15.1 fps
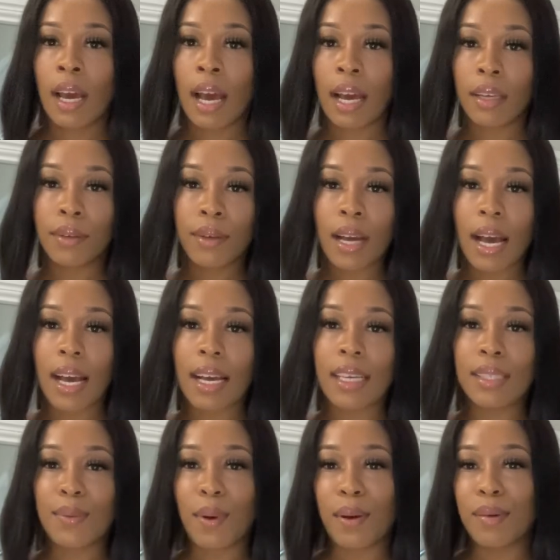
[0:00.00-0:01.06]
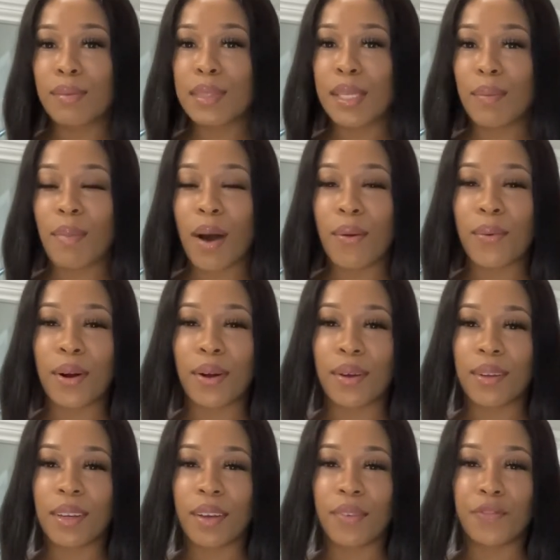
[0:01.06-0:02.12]
Hi you guys, welcome to my
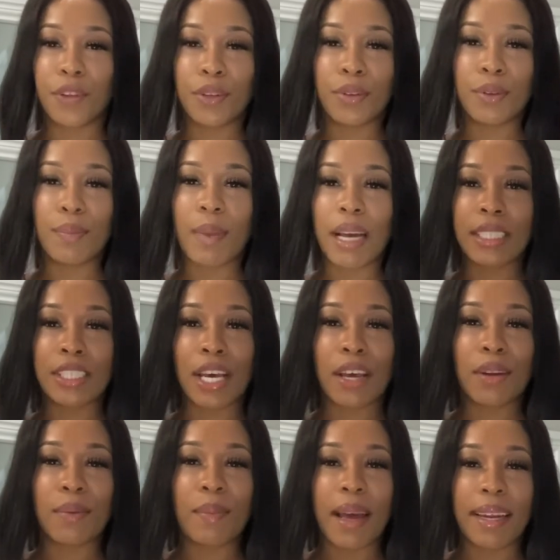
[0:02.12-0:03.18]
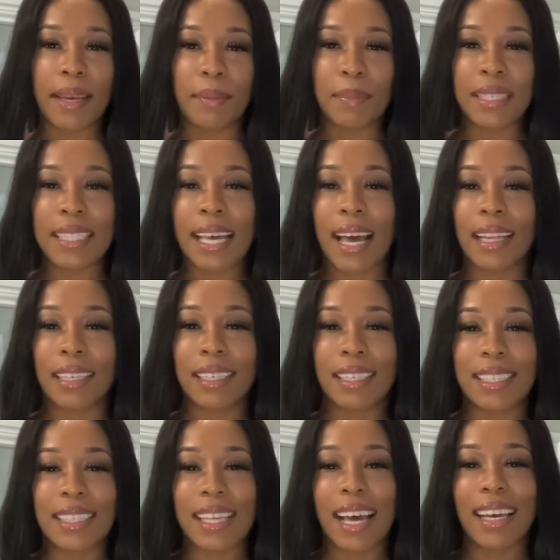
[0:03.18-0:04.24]
world. If you're new to my channel, my name is
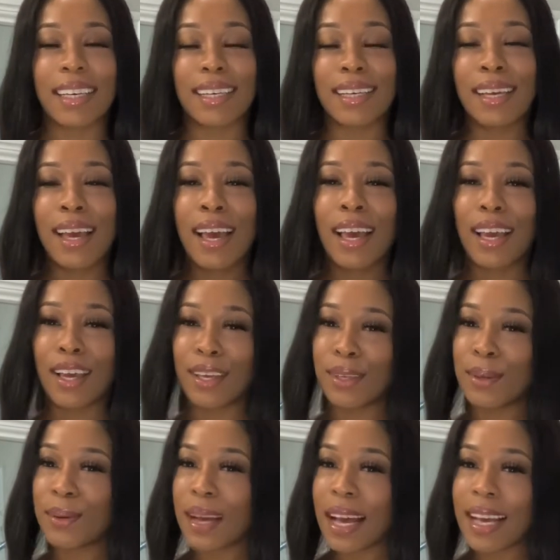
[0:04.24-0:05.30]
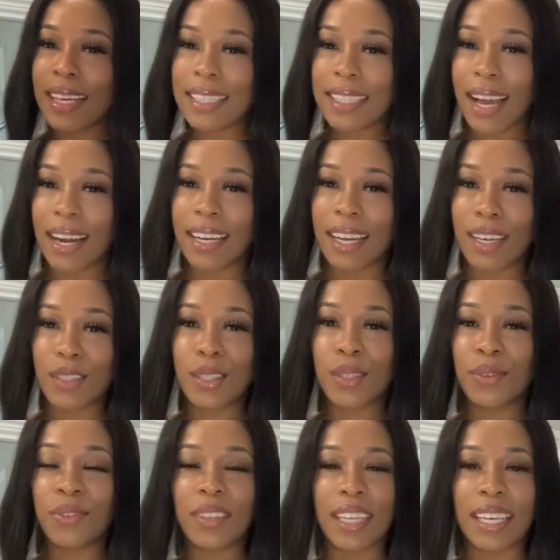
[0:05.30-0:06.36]
Kylahnasiya, and you guys are now
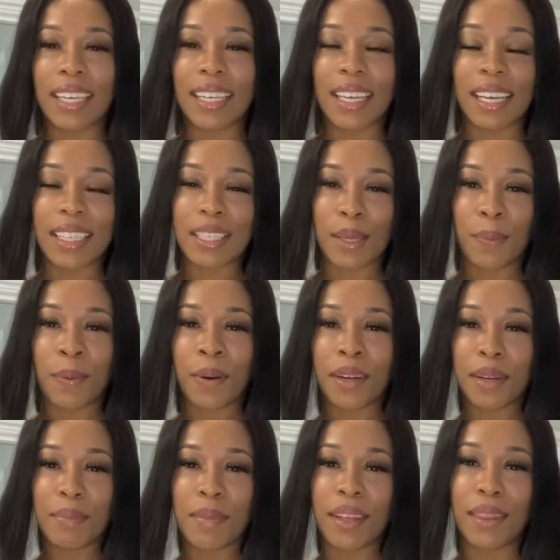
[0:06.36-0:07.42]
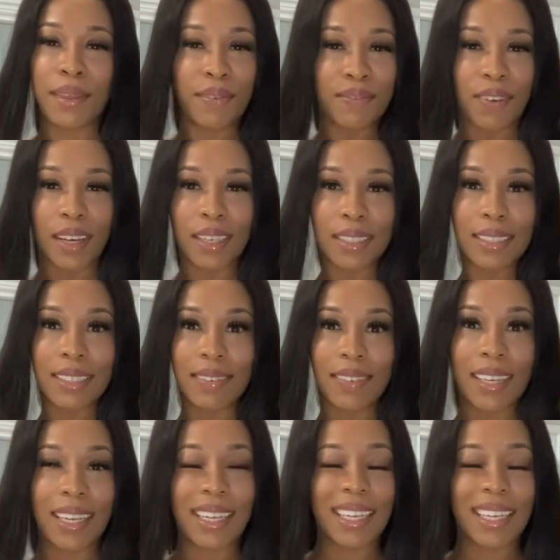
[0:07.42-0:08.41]
tuned in into Pretty Motherfucker TV.